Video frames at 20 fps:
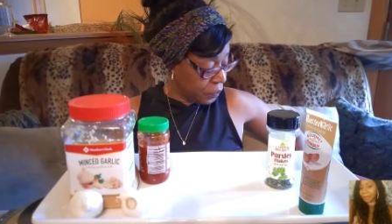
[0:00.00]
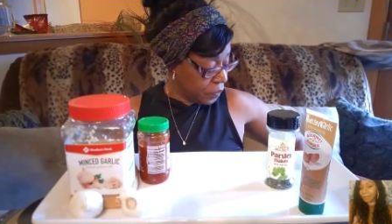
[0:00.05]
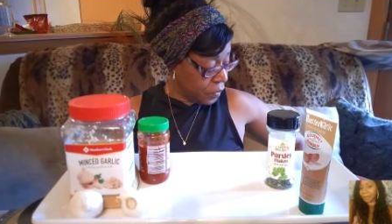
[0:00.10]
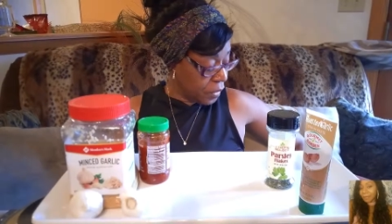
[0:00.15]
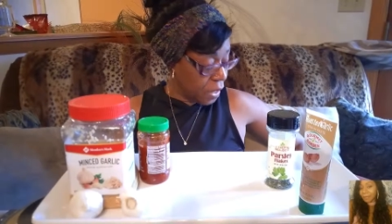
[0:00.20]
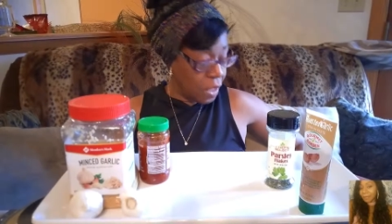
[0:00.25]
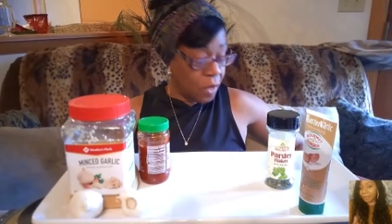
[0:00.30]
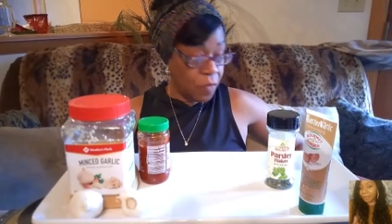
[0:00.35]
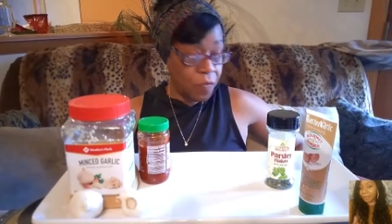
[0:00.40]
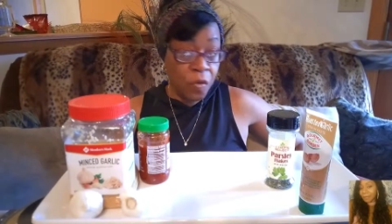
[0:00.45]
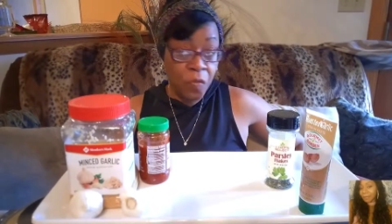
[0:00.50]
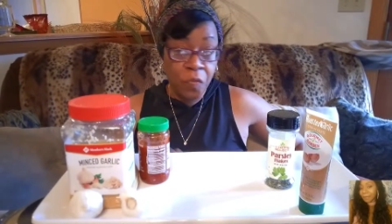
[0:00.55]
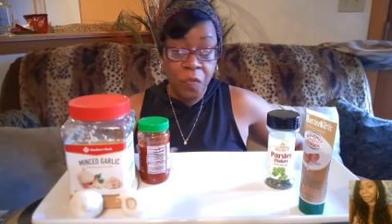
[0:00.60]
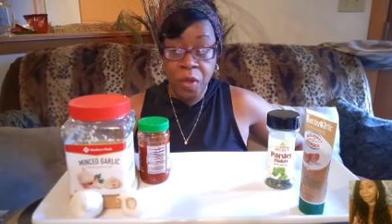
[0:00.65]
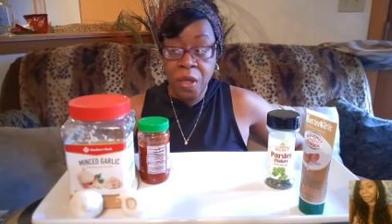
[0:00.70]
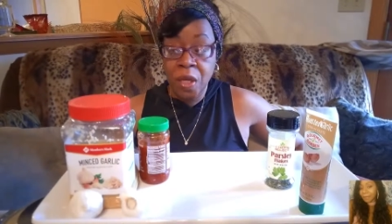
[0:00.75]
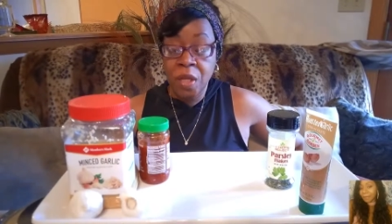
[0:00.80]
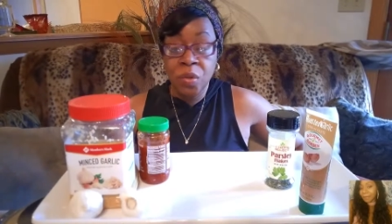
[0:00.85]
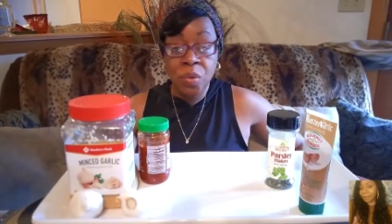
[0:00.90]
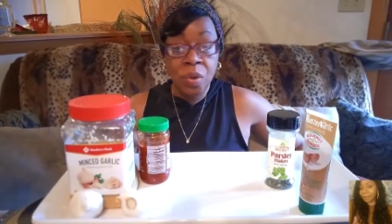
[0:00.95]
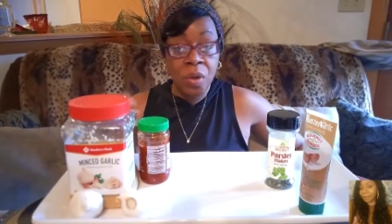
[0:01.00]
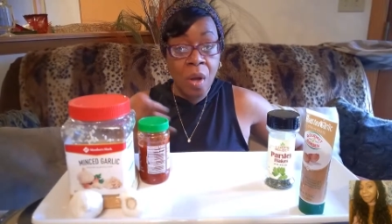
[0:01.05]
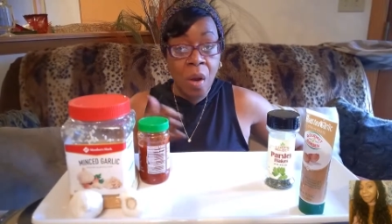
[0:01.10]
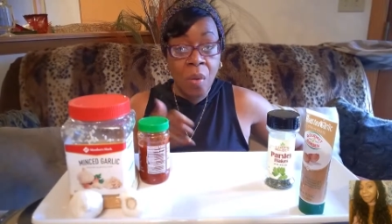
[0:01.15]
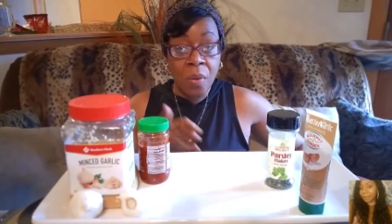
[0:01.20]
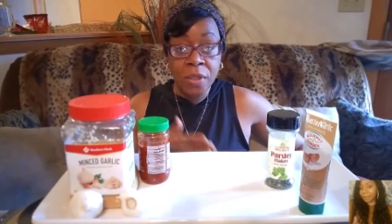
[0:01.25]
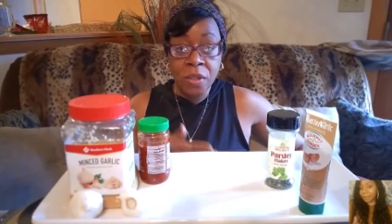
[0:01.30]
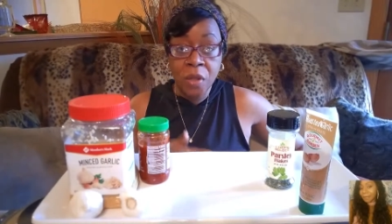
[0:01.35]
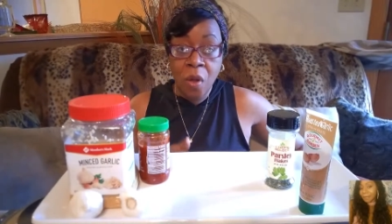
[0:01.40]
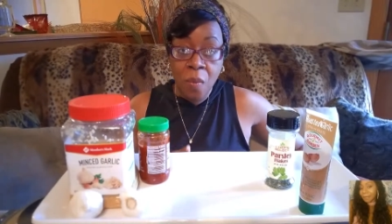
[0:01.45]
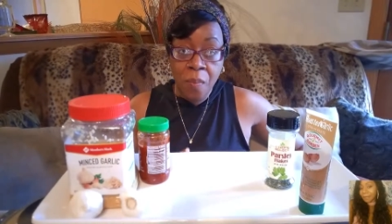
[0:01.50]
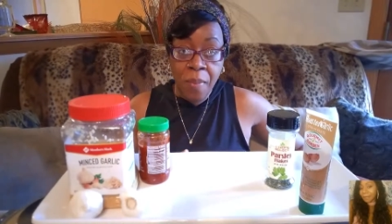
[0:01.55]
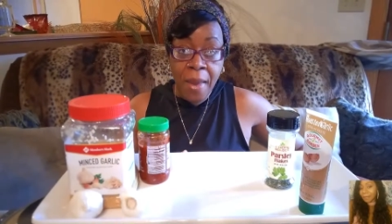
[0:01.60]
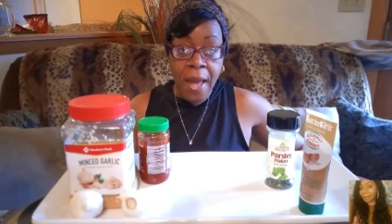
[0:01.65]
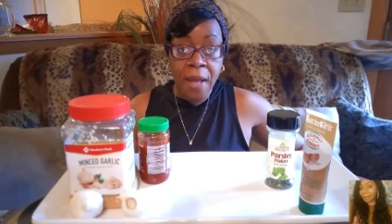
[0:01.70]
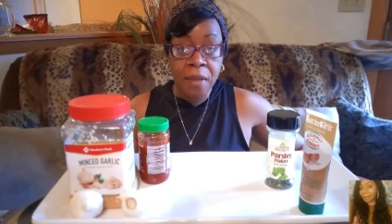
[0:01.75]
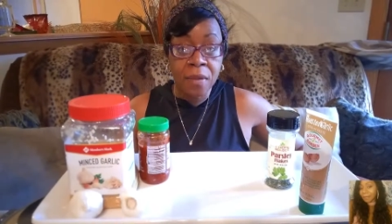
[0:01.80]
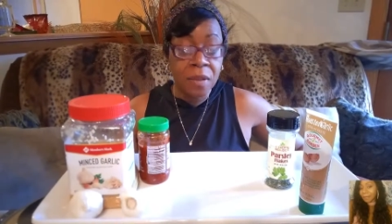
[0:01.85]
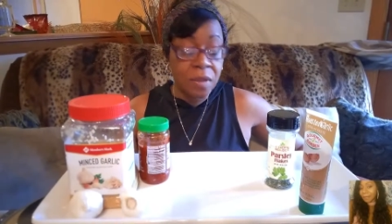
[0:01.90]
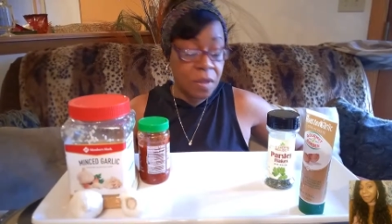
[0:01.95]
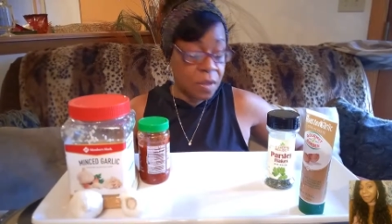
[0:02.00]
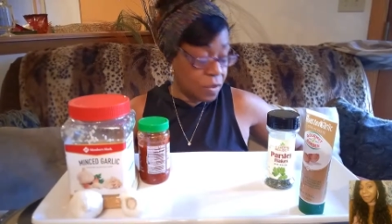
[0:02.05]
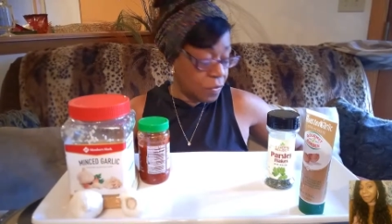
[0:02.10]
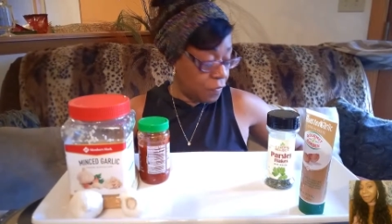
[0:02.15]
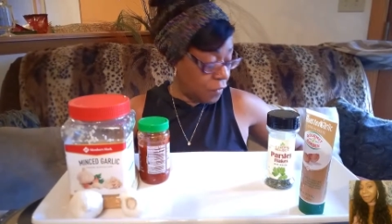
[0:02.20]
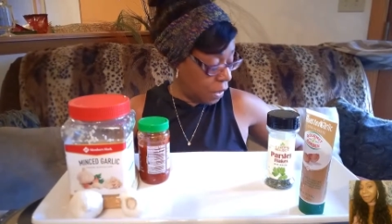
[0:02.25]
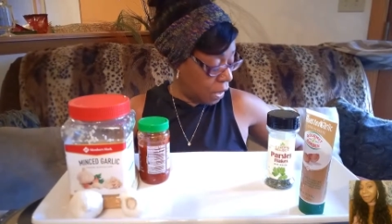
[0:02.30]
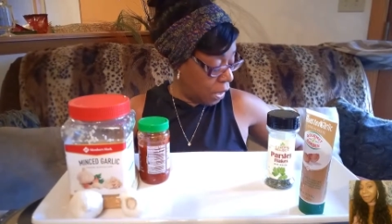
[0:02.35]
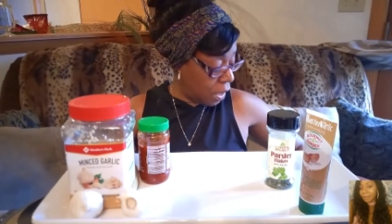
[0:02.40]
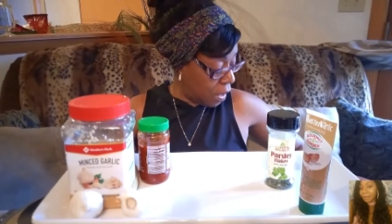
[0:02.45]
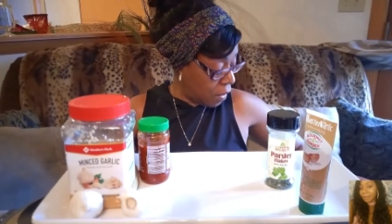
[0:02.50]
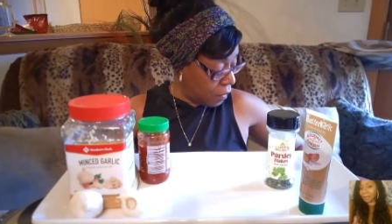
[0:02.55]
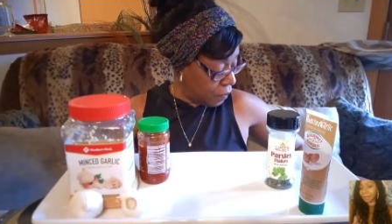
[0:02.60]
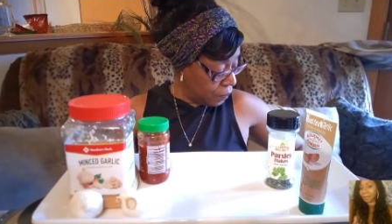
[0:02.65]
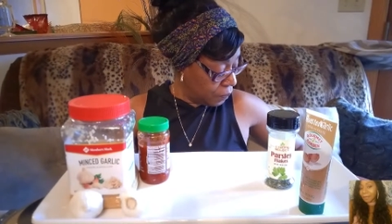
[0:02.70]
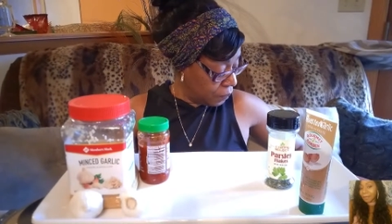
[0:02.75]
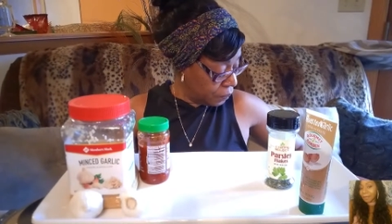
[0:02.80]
And if you forget, you can always go back to this video.